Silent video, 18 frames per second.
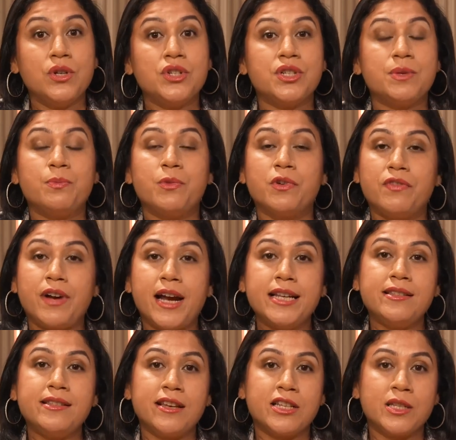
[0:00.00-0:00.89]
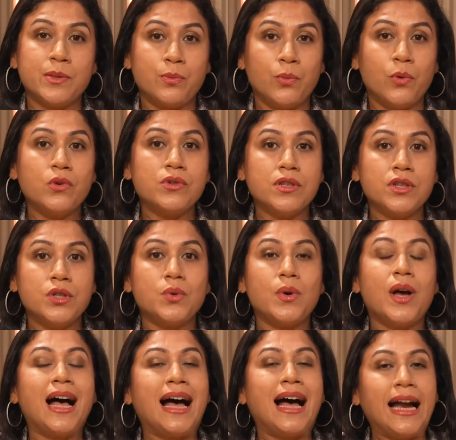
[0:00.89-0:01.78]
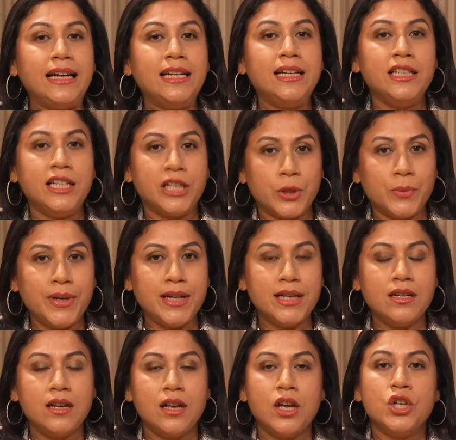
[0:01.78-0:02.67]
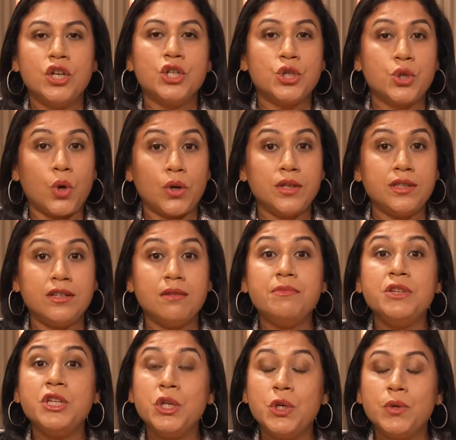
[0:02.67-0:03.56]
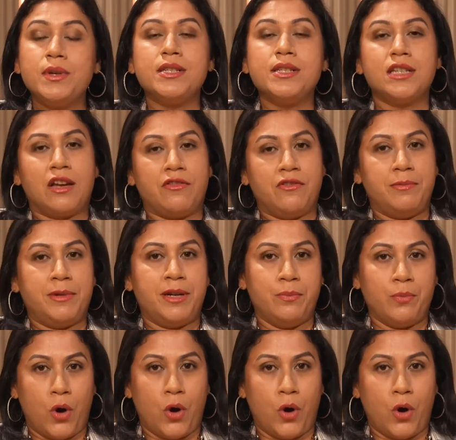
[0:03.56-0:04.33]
which provides exposure to highly liquid short-term US government